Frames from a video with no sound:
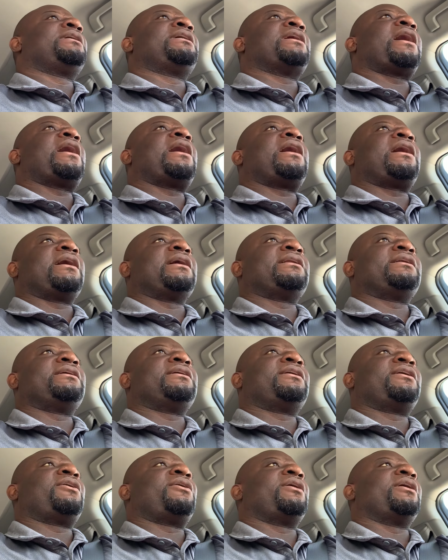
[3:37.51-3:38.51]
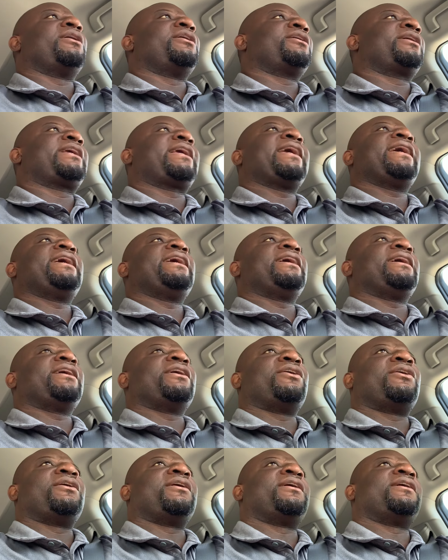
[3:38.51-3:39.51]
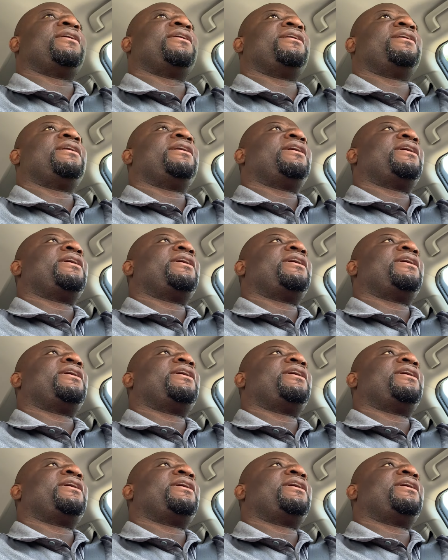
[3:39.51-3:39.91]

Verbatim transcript: God or her king or her